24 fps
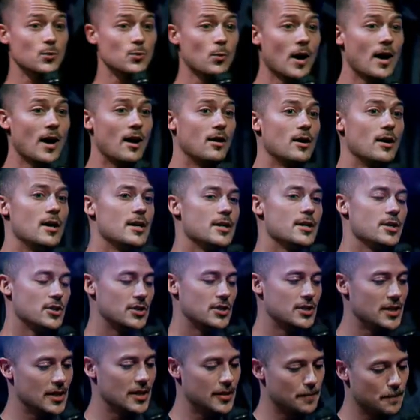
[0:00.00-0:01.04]
well. You
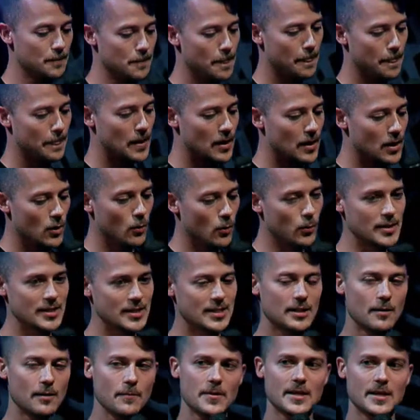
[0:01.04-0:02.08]
see, when
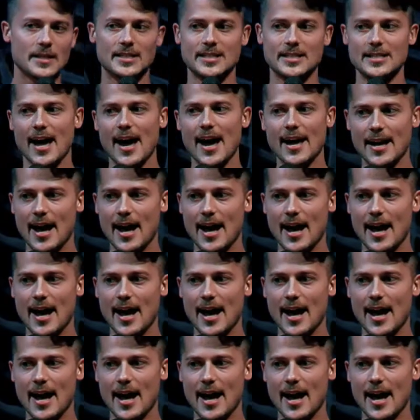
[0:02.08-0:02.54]
something sad